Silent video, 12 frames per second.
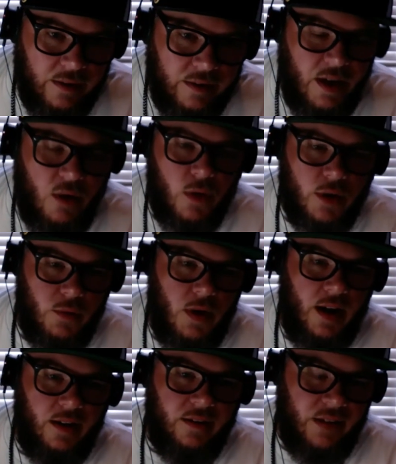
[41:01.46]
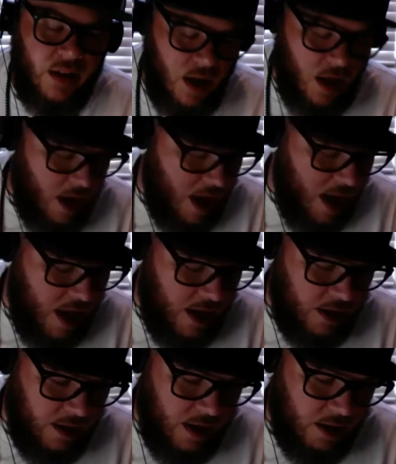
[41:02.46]
not work wise.
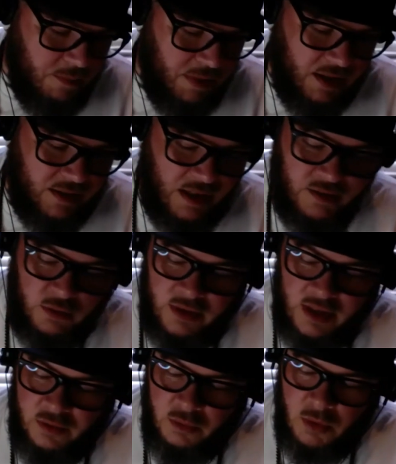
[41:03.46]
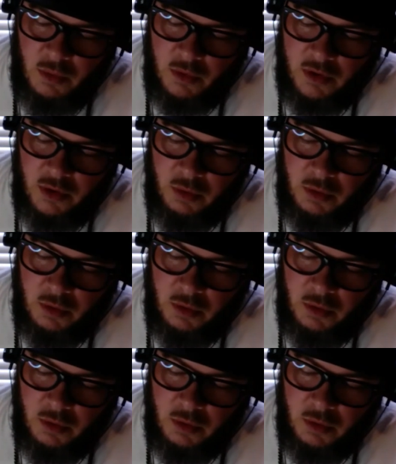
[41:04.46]
And because that's what we're doing.